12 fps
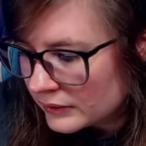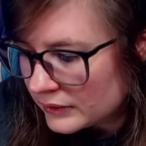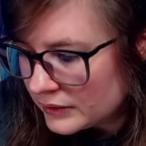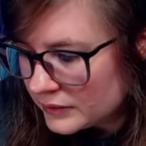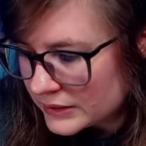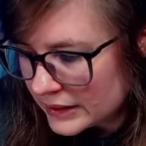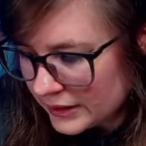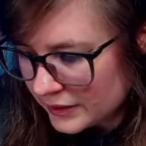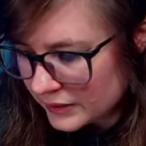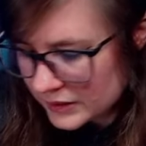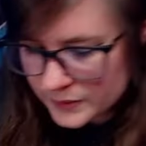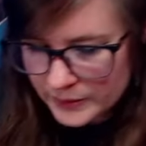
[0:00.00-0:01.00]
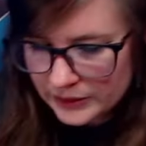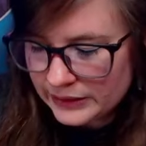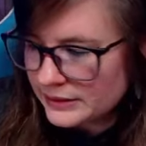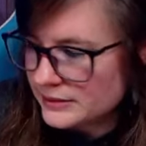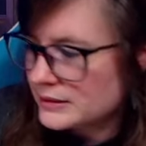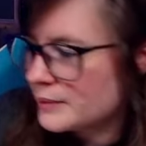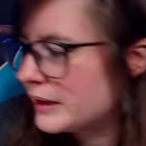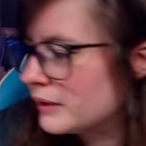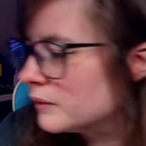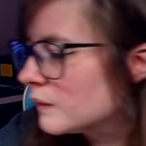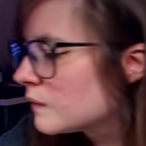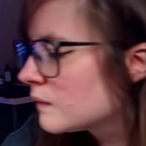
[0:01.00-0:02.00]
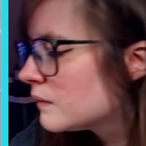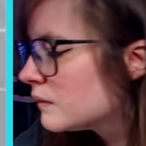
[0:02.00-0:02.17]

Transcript: You take your experience, you bounce.